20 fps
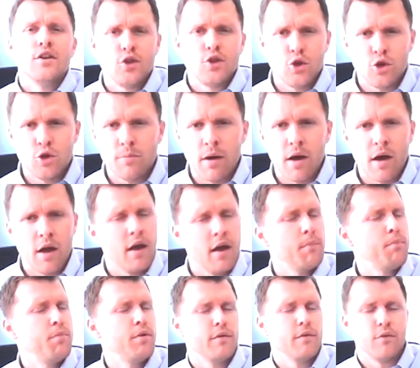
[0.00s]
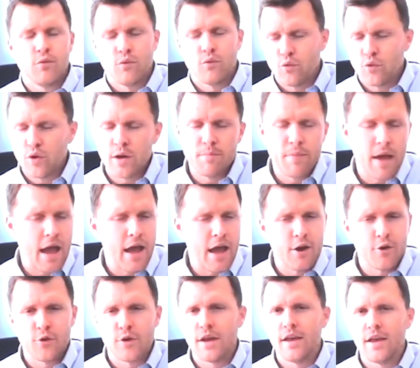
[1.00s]
tune them up,
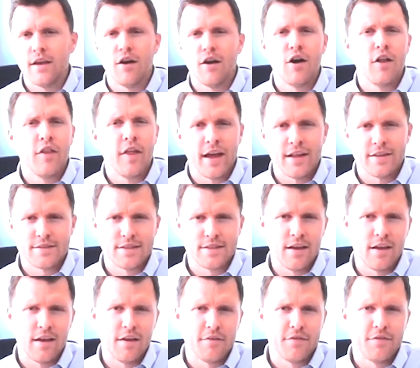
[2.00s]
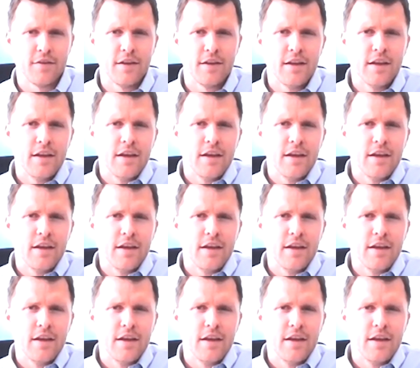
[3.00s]
re-battery, all that stuff,